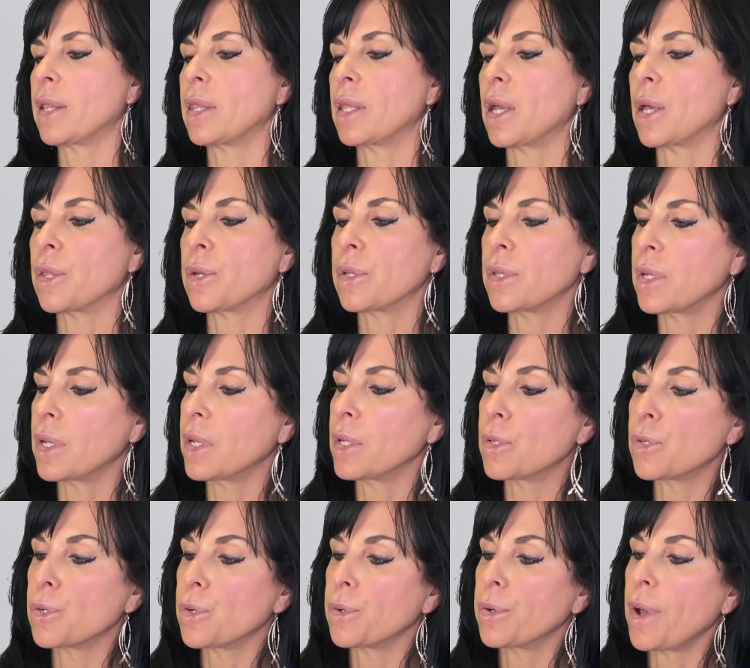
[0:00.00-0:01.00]
The other thing
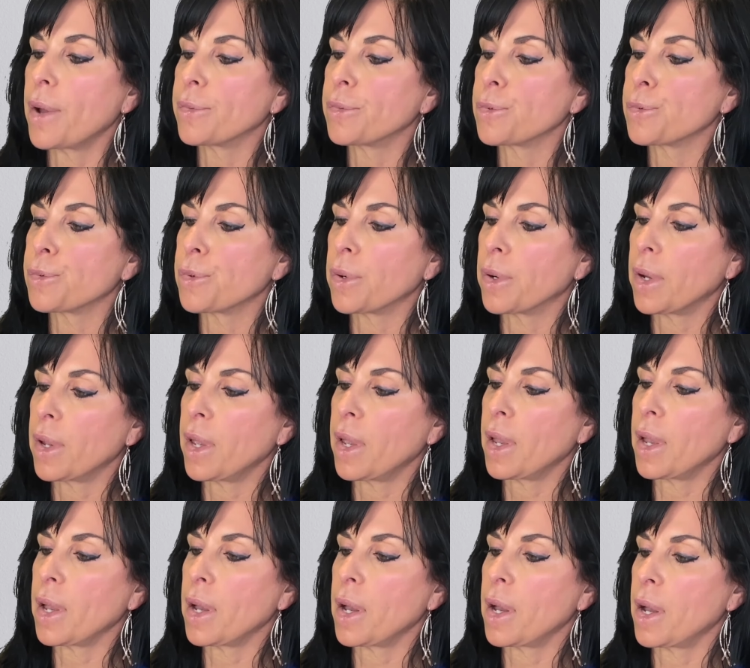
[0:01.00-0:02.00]
is you don't have to
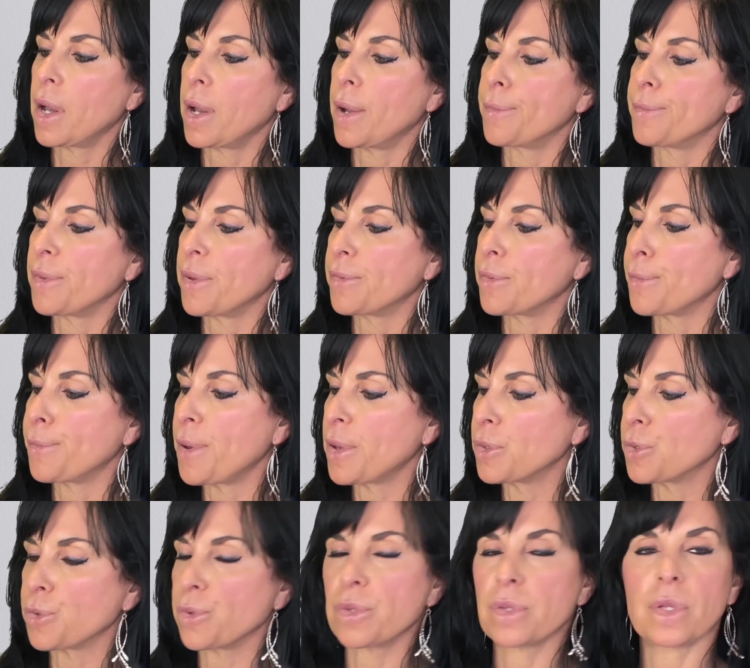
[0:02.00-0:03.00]
worry if the
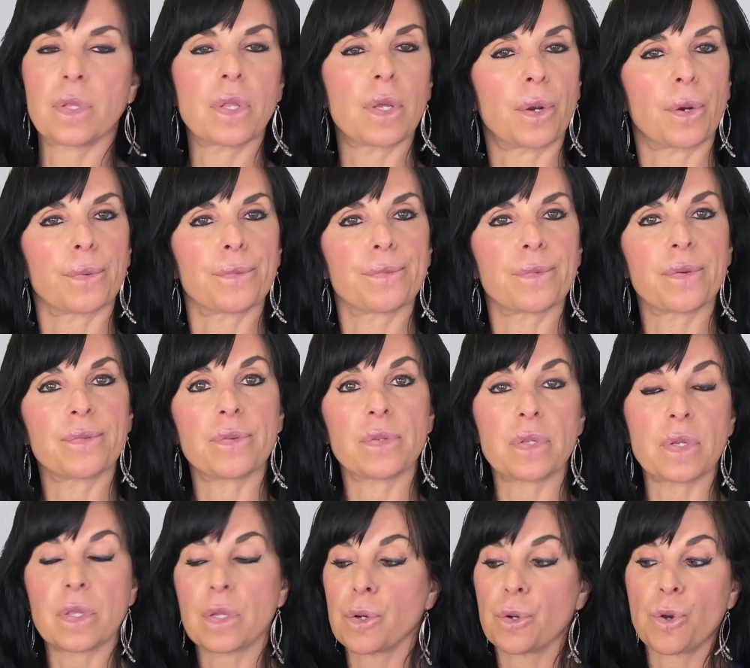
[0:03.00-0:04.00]
pessary's in there. If
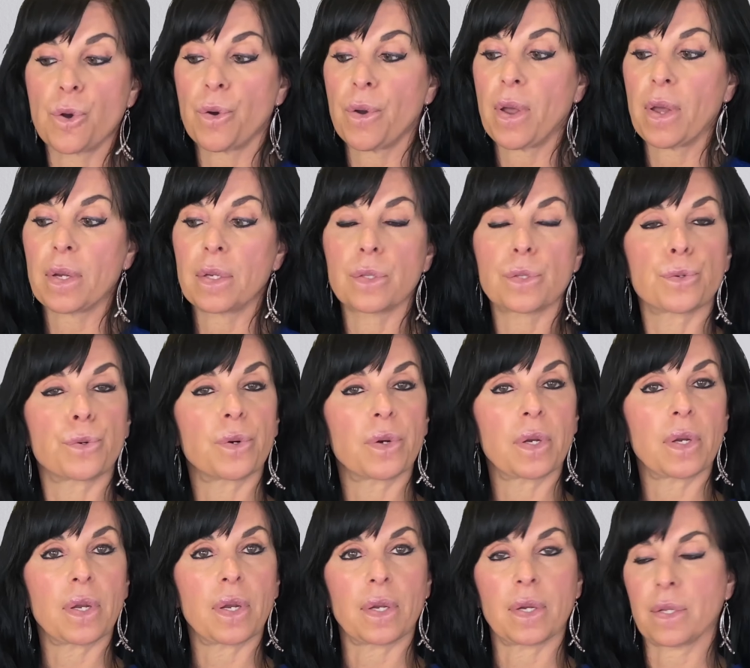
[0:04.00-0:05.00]
it's in there, go ahead and
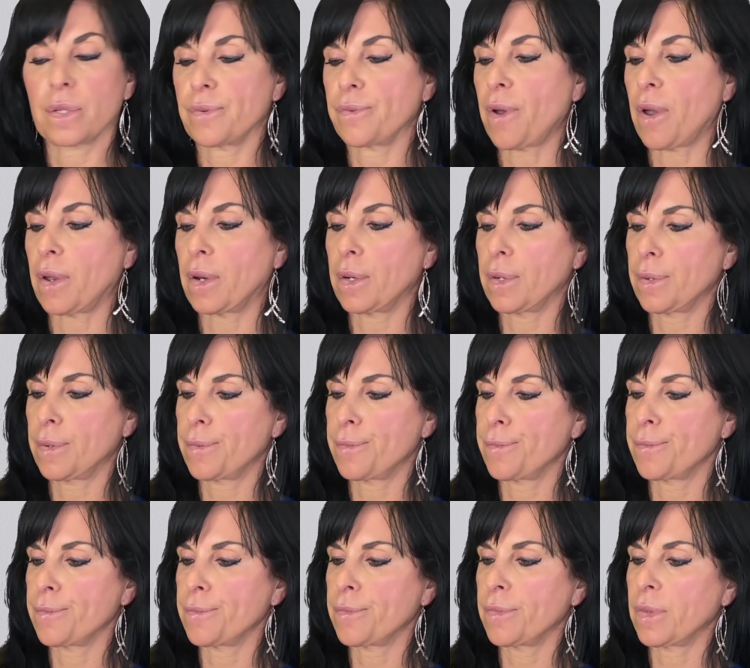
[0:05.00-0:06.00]
squirt it in. It's fine.
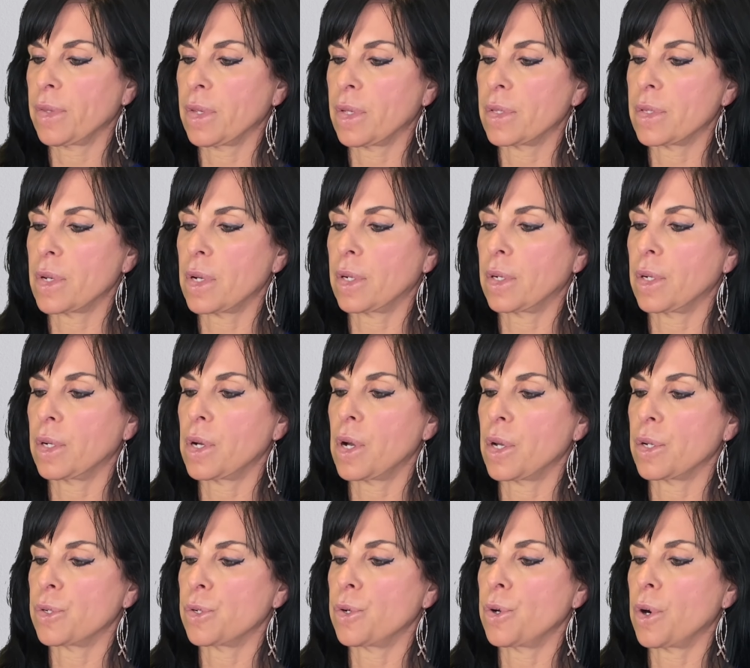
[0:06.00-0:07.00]
It's not going to
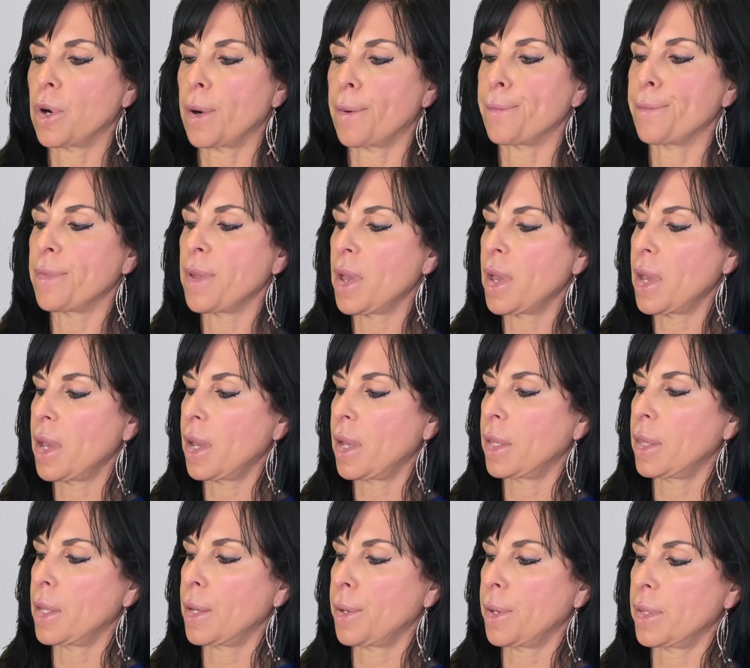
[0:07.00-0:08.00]
cause you harm.
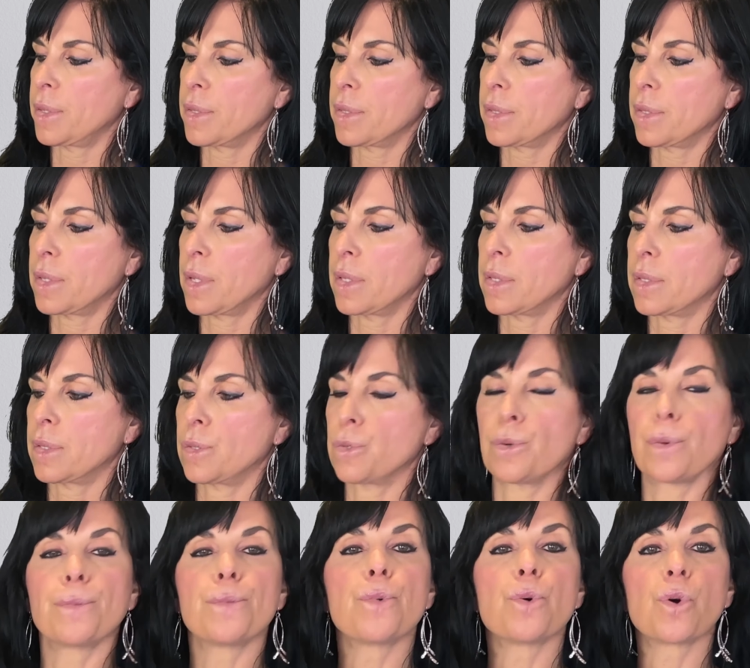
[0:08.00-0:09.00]
It's
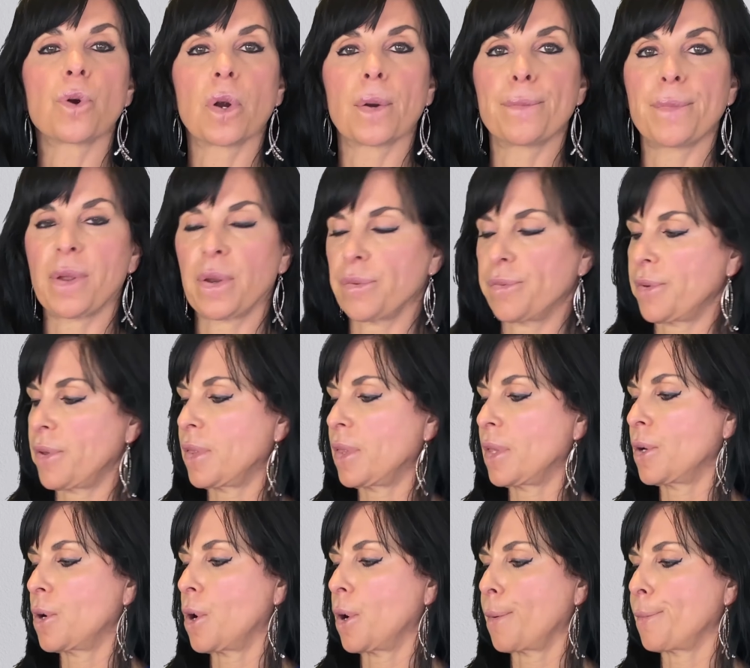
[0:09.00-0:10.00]
doing more benefit
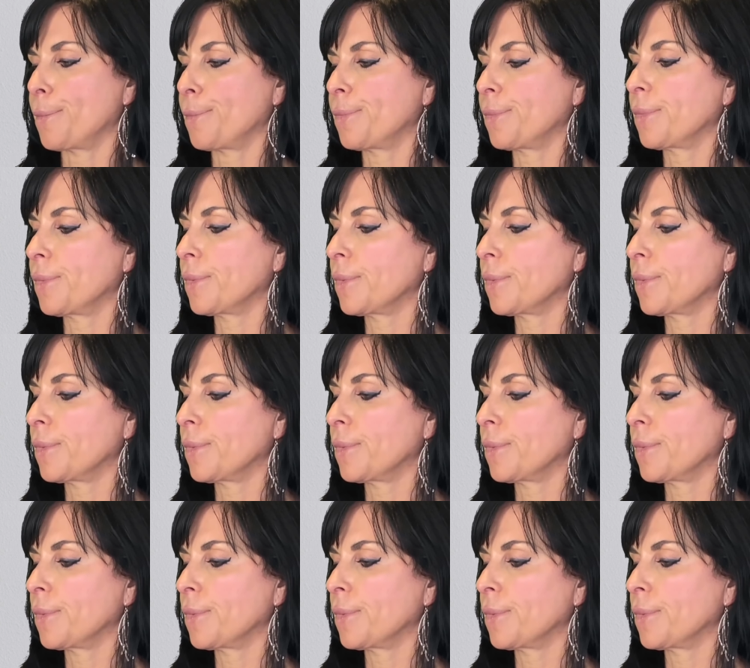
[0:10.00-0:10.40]
than harm.